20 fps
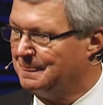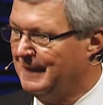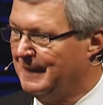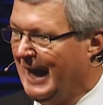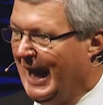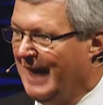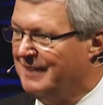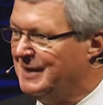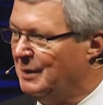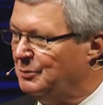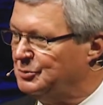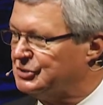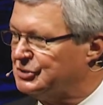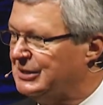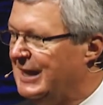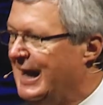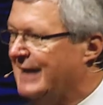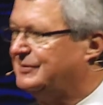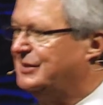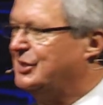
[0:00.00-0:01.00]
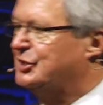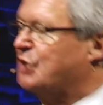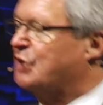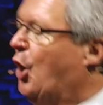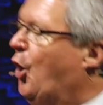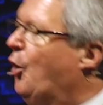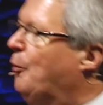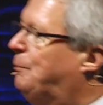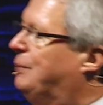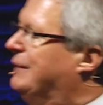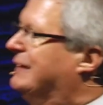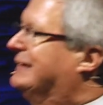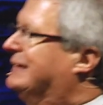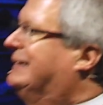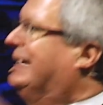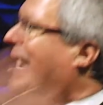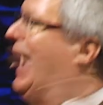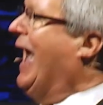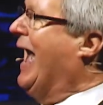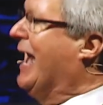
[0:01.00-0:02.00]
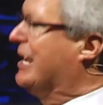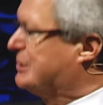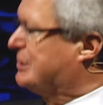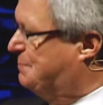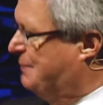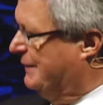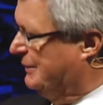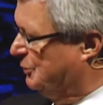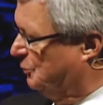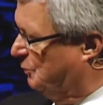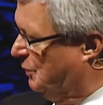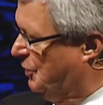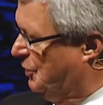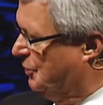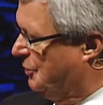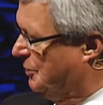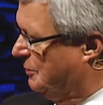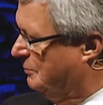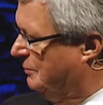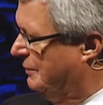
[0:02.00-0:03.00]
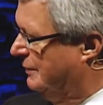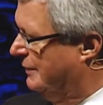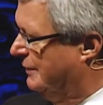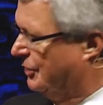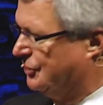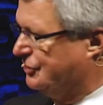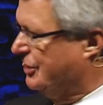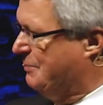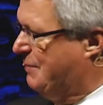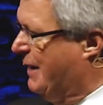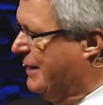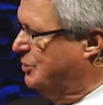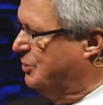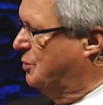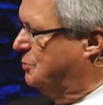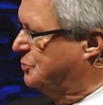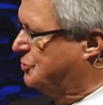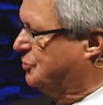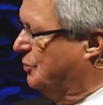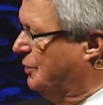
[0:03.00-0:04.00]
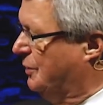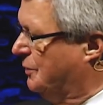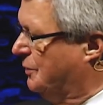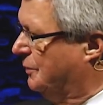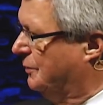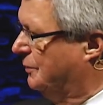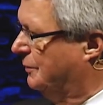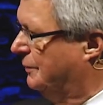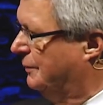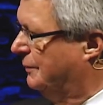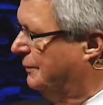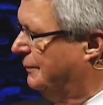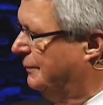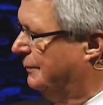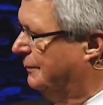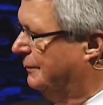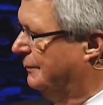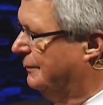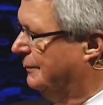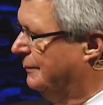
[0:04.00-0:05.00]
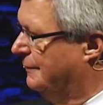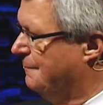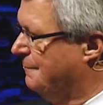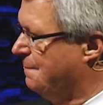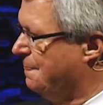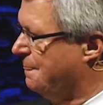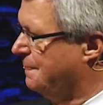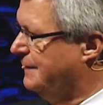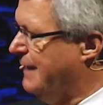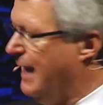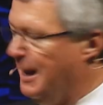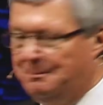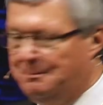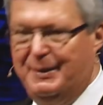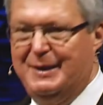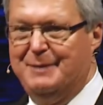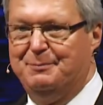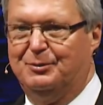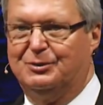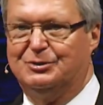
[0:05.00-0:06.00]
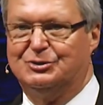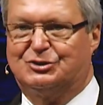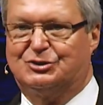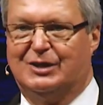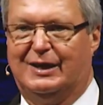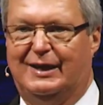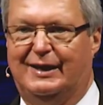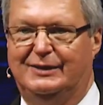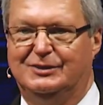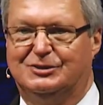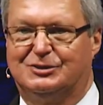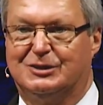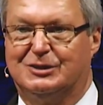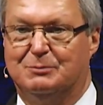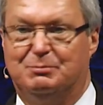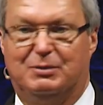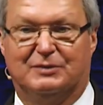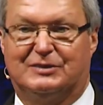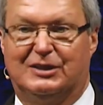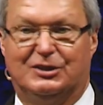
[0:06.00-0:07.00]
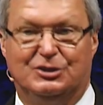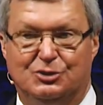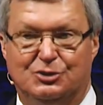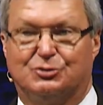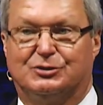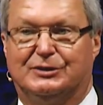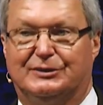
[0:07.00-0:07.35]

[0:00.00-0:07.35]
And there was like this open gasp in the room because everybody knew it was true. Yeah, people can change, but they usually